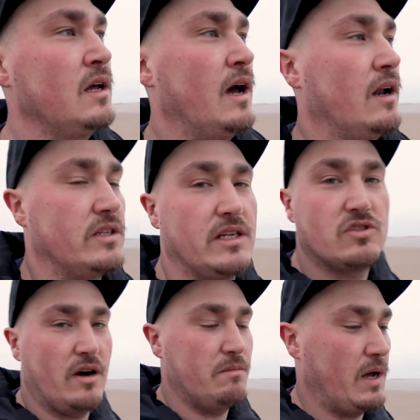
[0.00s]
And I did
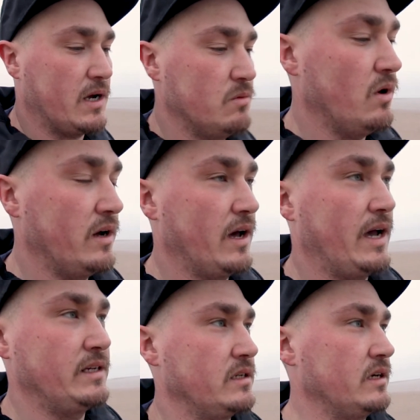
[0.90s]
try it in black and white and I
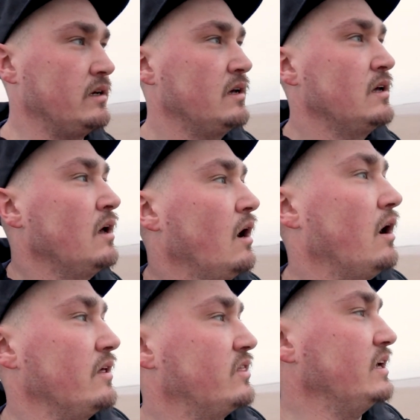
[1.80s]
hated it.
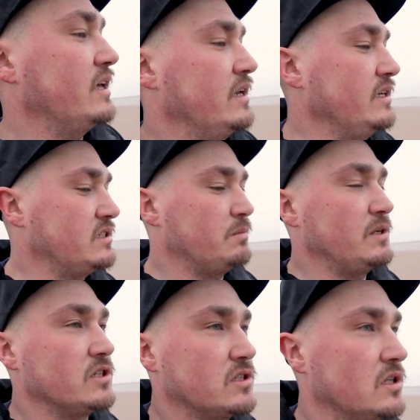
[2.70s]
I think it needs to be
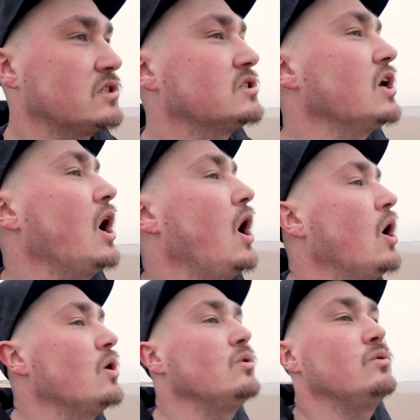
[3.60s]
just a
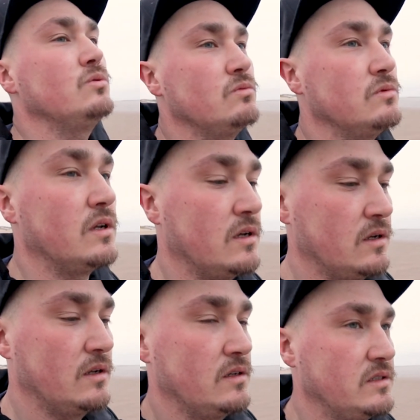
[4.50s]
toned
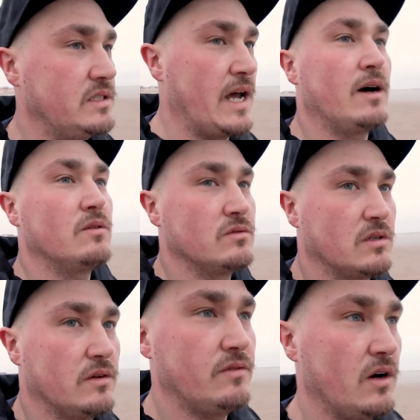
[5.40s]
down
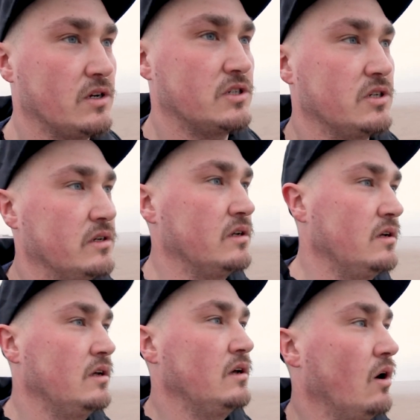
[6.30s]
version
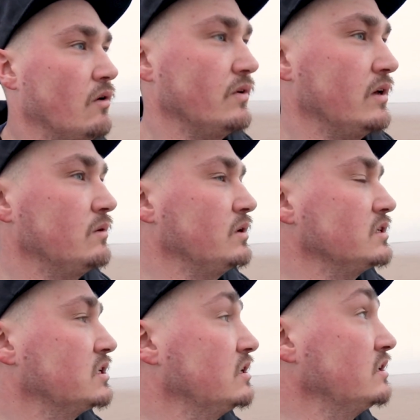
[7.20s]
of it, which